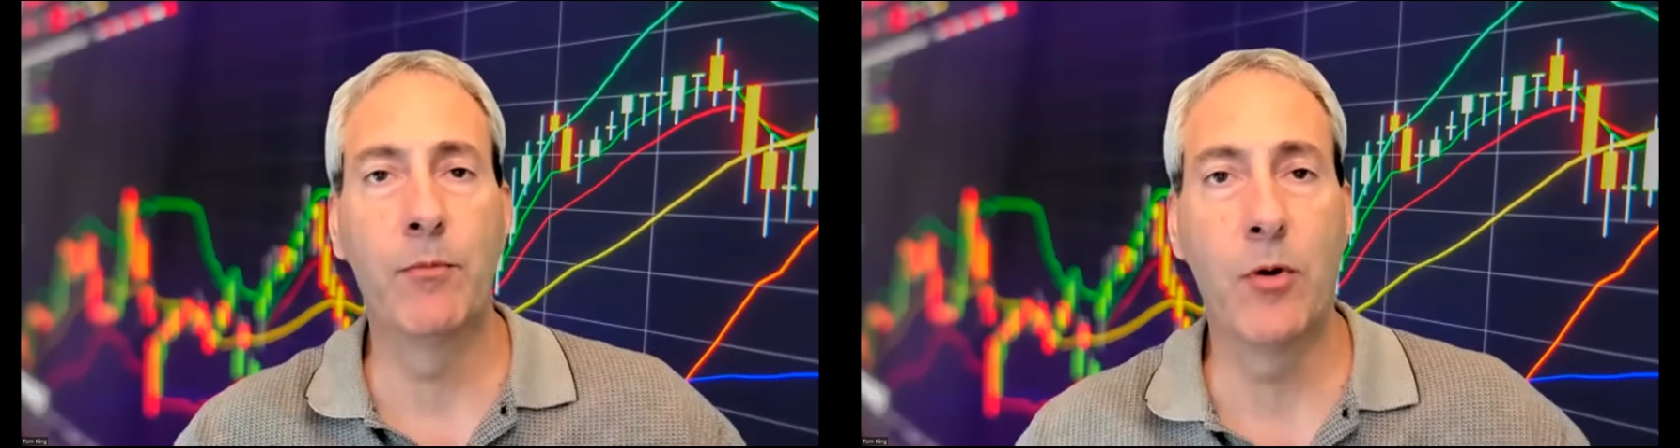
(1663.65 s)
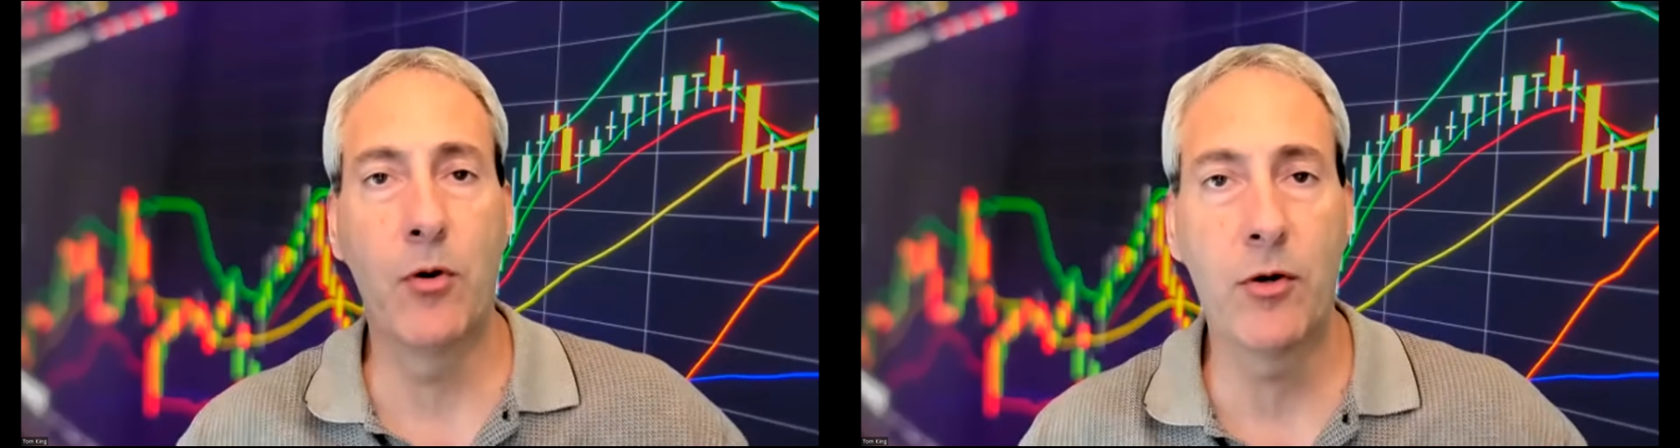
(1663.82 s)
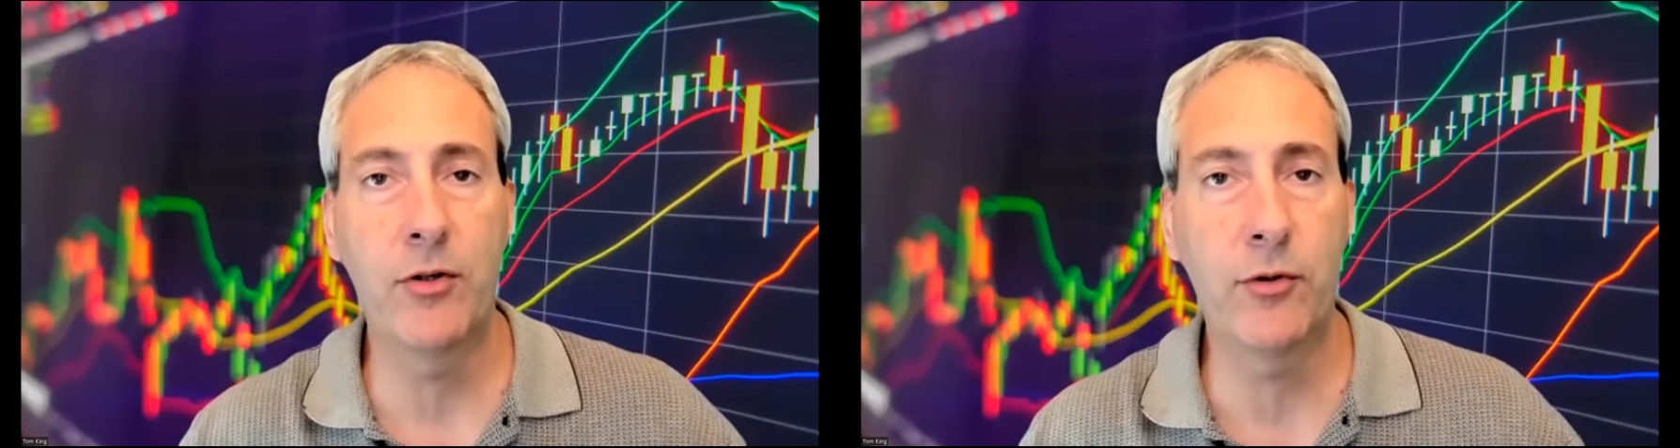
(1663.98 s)

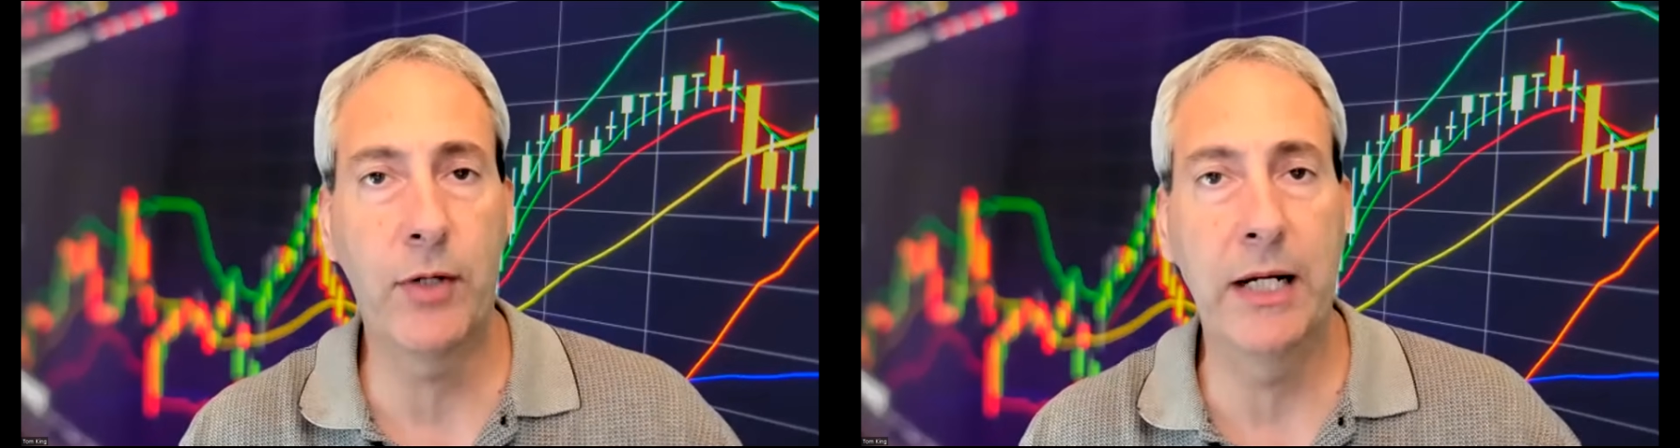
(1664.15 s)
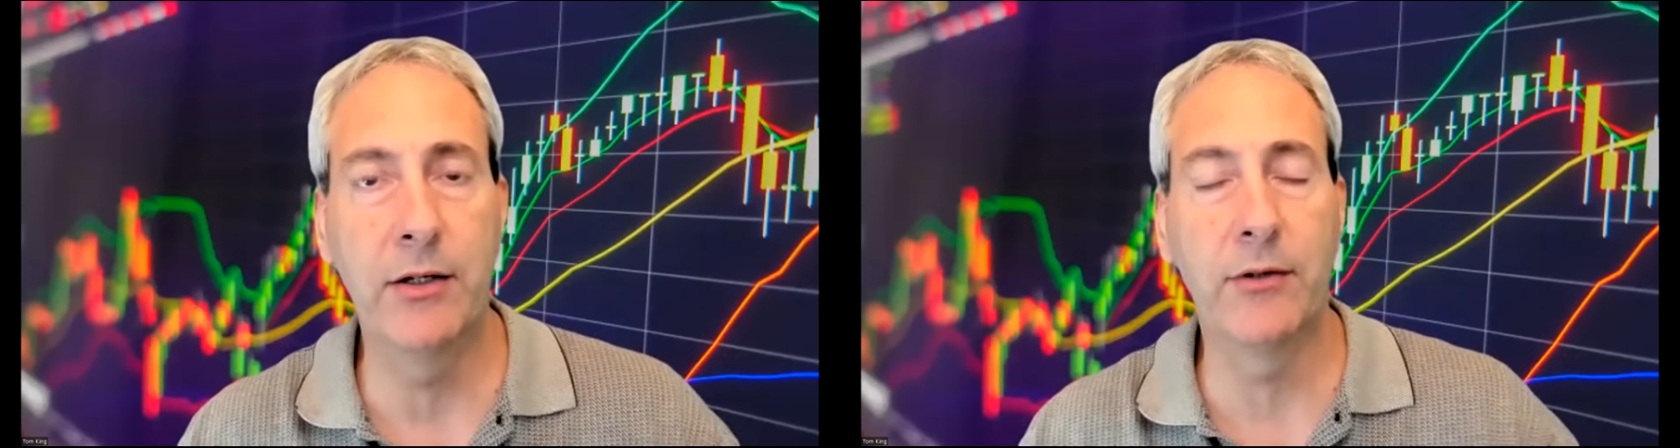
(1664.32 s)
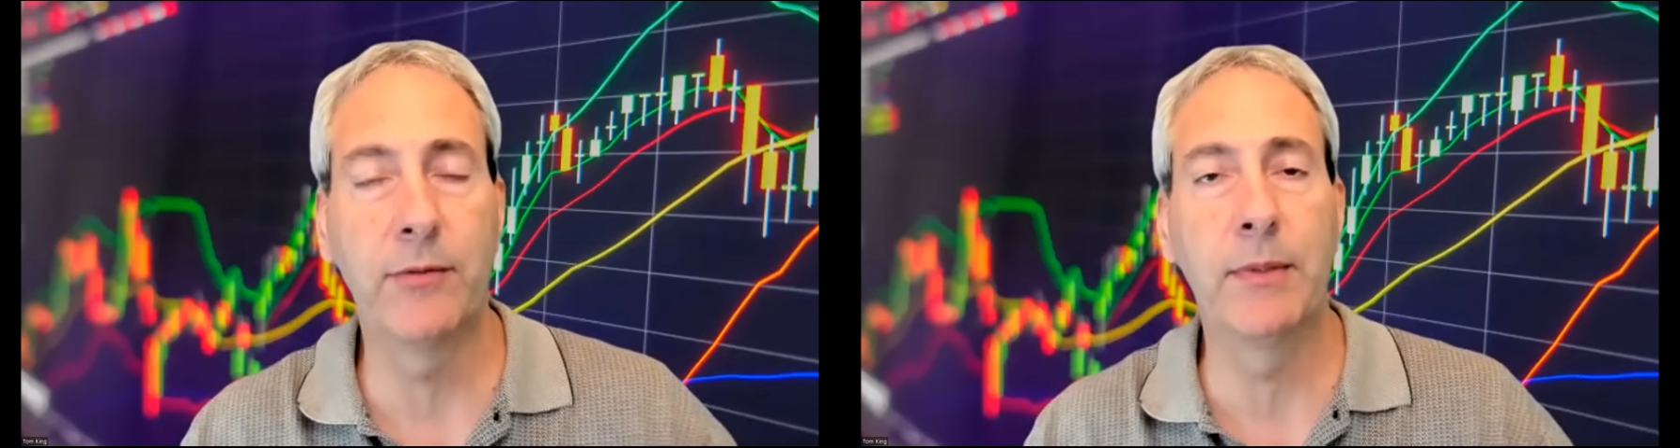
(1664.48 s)
more
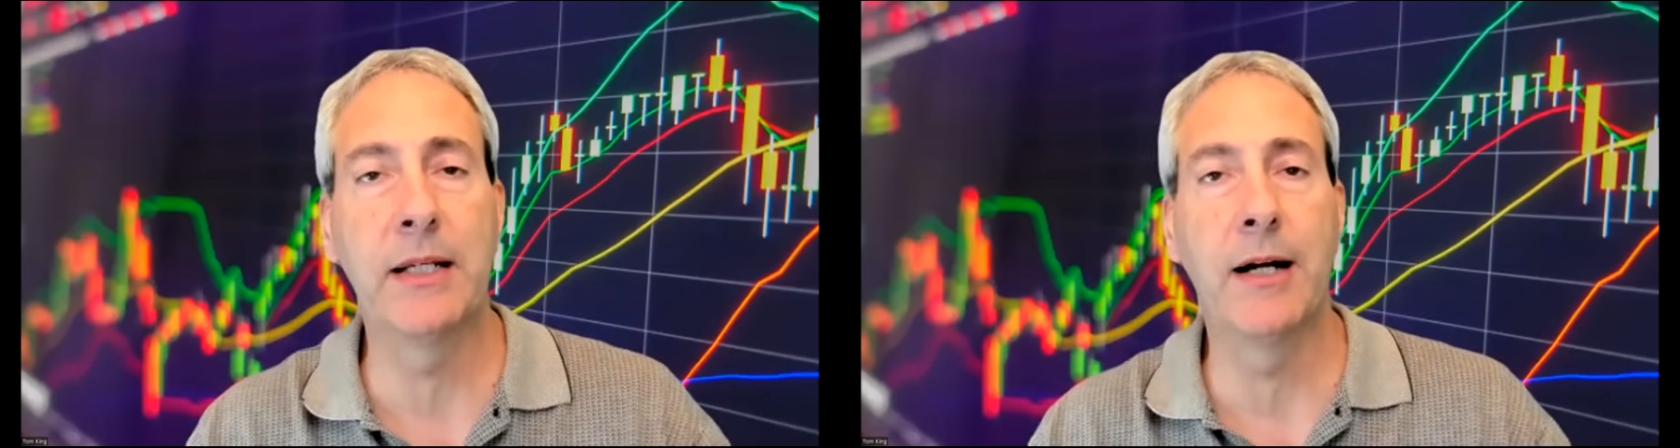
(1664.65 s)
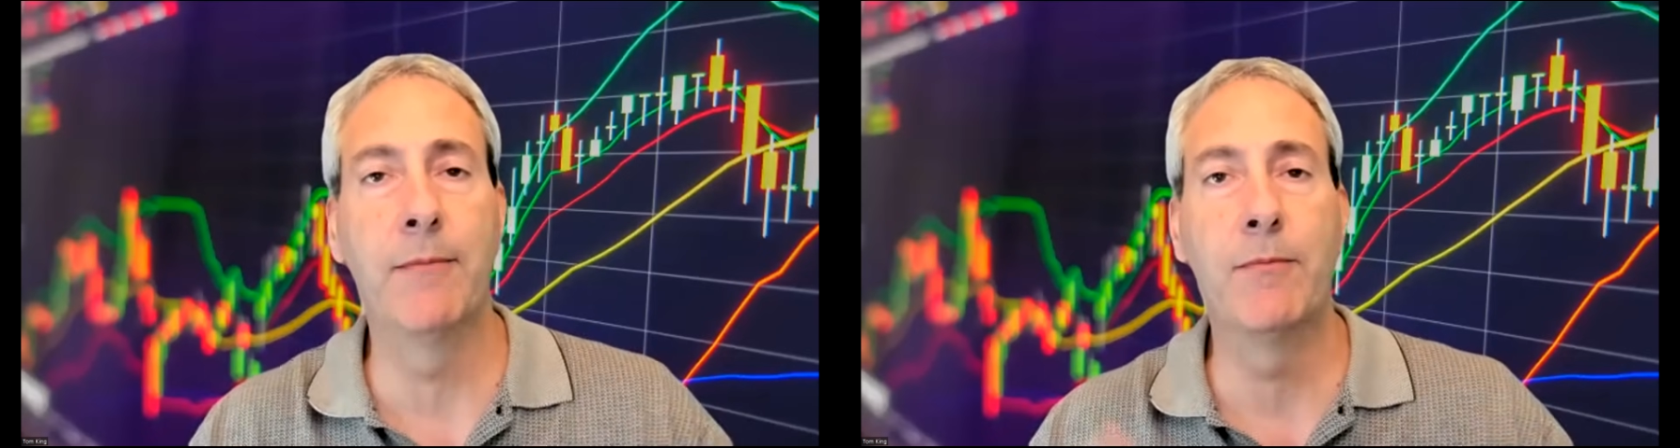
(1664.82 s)
traders become